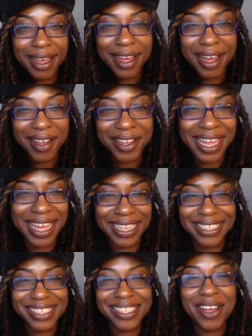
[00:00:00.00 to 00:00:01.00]
Okay,
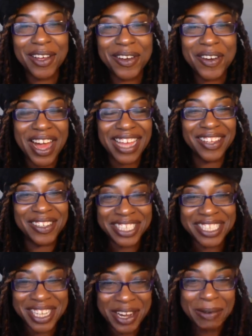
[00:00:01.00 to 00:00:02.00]
so you
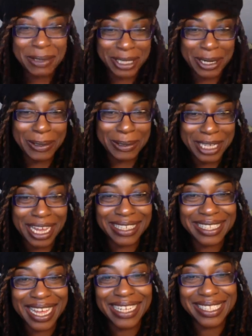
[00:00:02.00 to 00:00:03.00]
just heard what
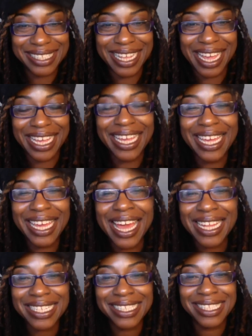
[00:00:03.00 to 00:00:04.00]
ToneTalks had to say. He
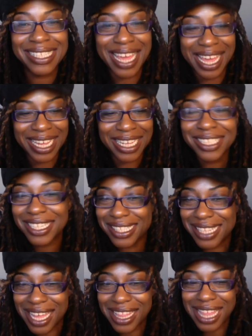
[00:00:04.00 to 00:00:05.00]
just
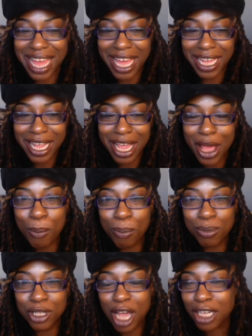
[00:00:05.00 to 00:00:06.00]
said that
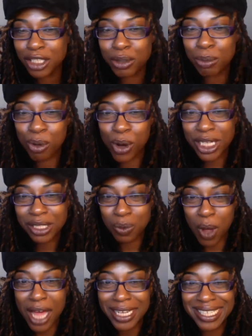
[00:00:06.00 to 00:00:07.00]
Dr. Boyce
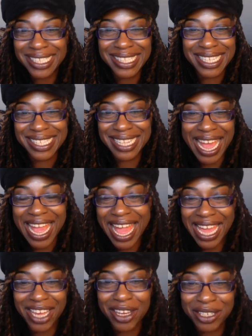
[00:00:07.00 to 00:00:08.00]
Watkins is not
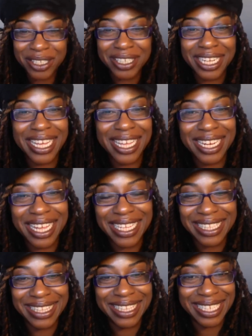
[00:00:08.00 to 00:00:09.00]
anchored in
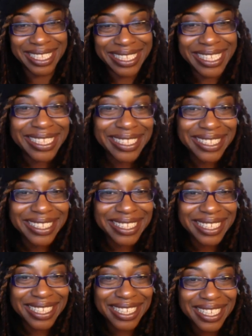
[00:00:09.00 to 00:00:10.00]
lineage.
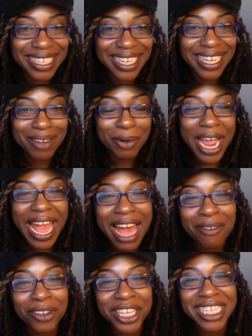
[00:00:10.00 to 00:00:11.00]
We're
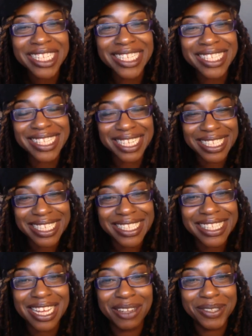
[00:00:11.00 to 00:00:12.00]
African
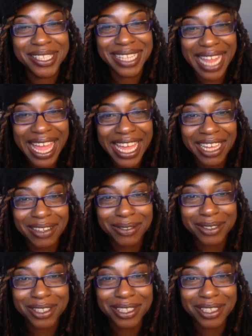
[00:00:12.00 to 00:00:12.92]
descendants of slaves.